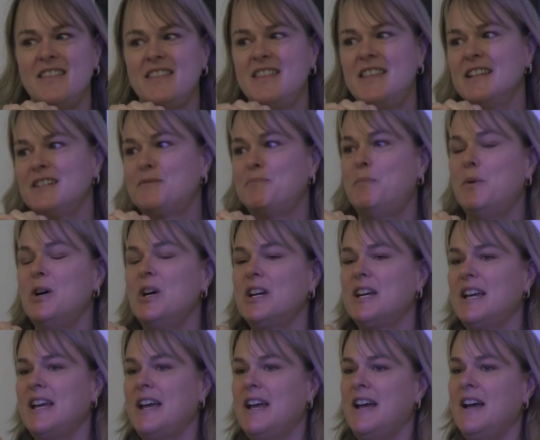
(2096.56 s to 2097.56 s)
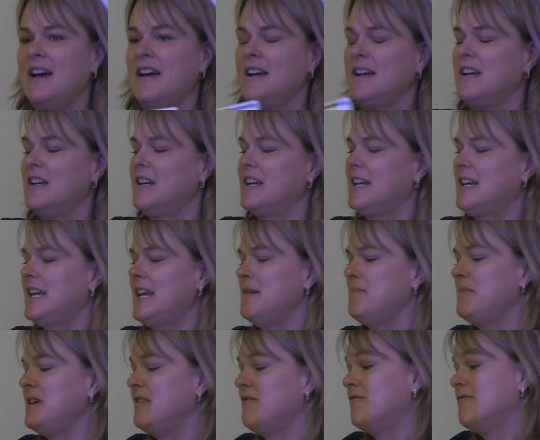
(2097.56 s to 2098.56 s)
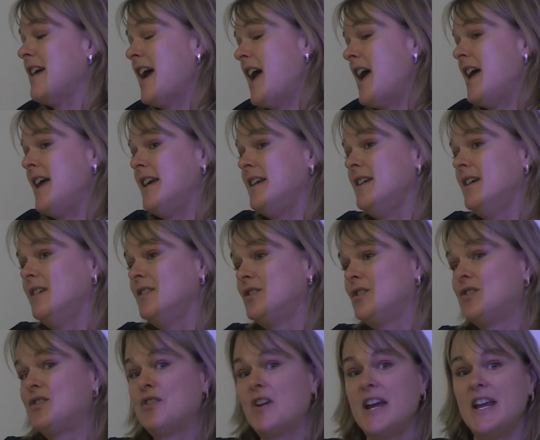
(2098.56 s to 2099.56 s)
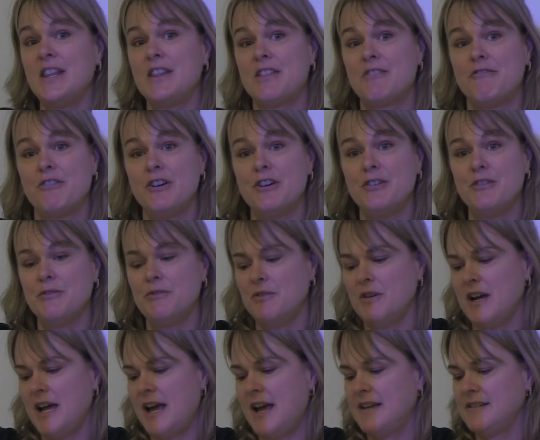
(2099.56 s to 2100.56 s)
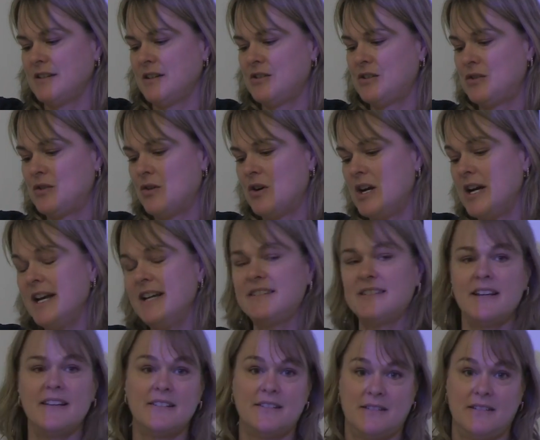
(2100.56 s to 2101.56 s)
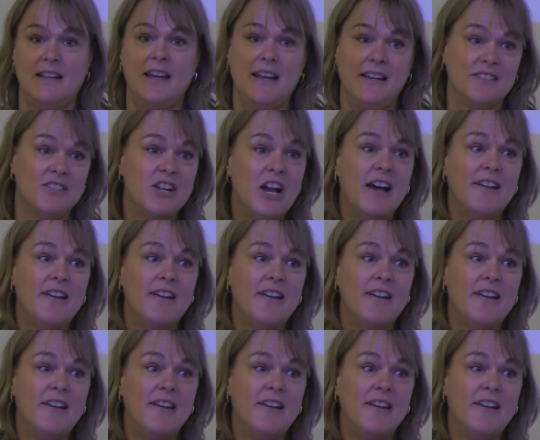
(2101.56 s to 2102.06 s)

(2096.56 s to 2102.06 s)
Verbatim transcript: this book can be read straight through as a story. It does, it's